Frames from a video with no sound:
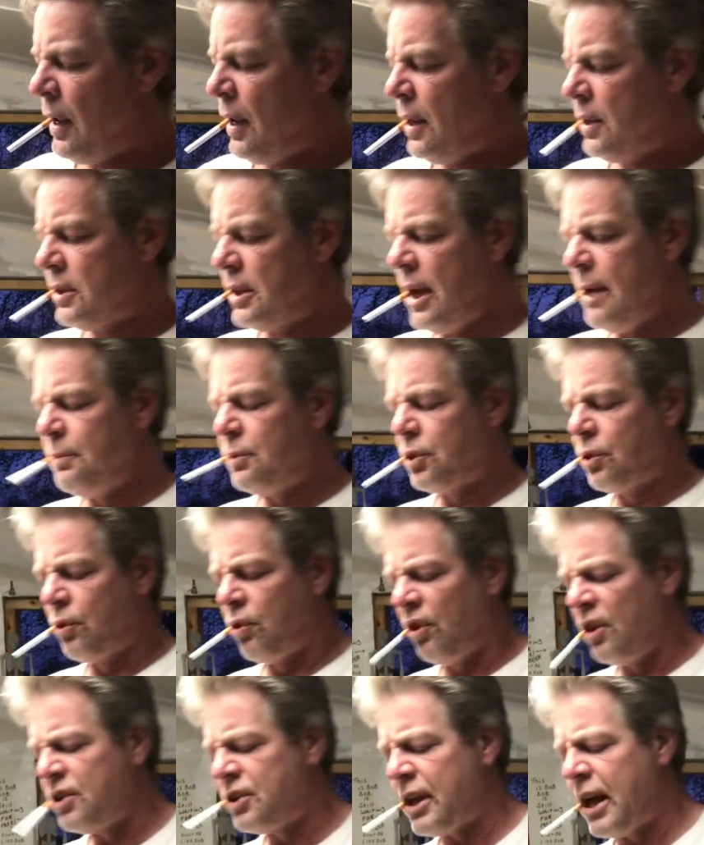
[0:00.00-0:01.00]
His name's
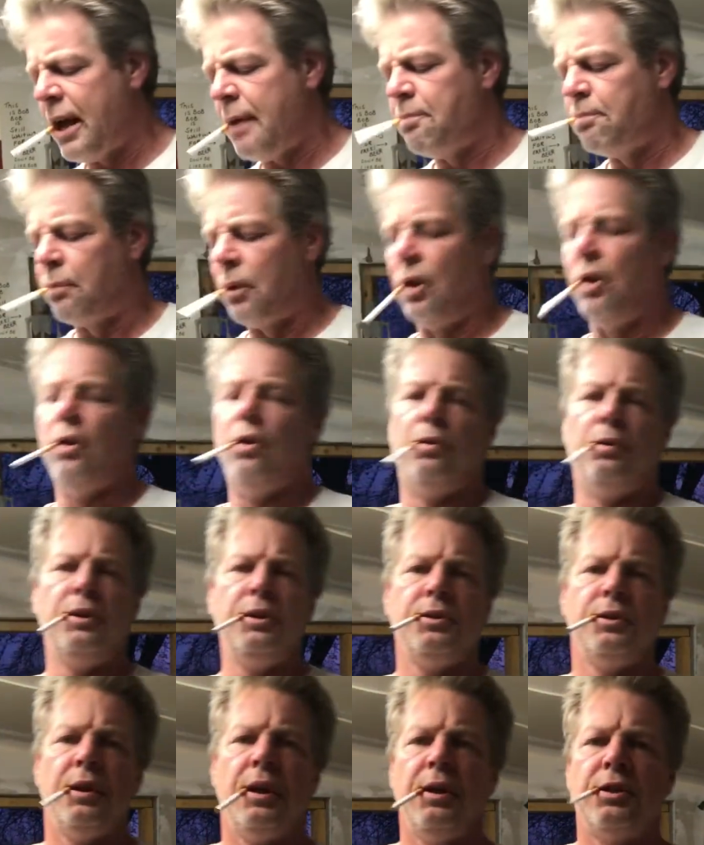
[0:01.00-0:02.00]
Chris Attenborough.
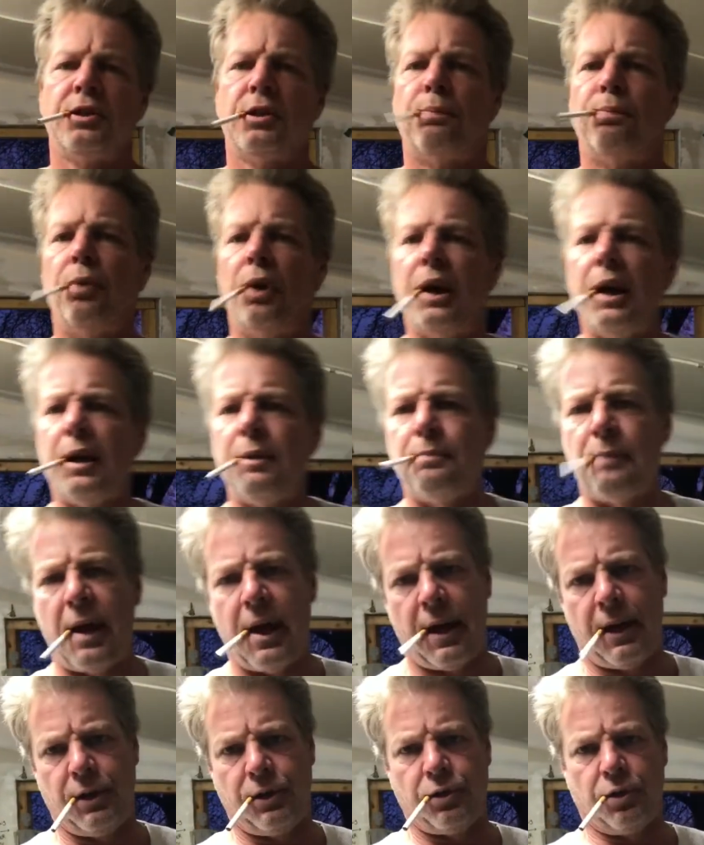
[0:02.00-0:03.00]
He's the brand
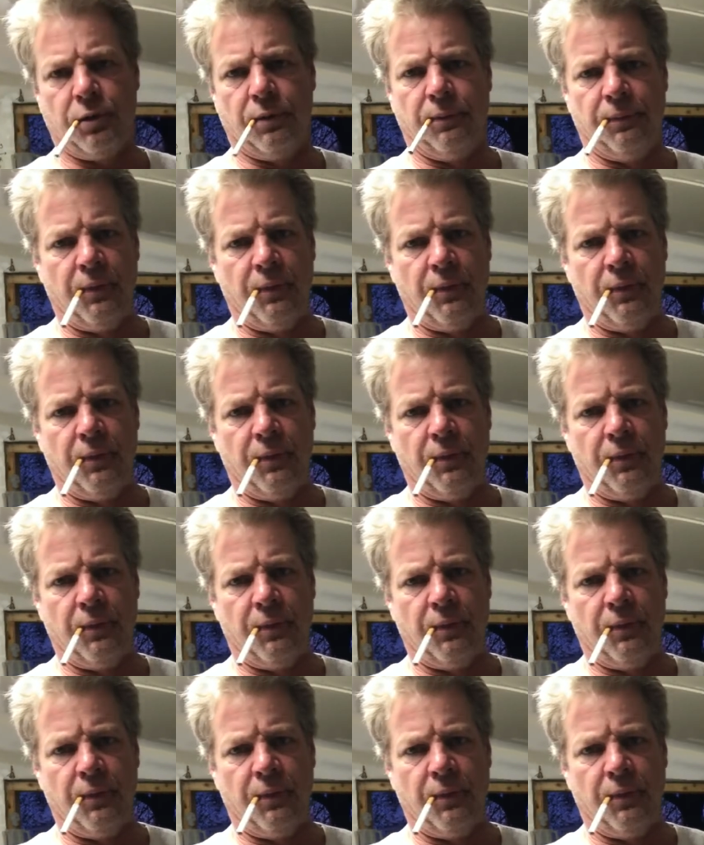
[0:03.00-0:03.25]
manager.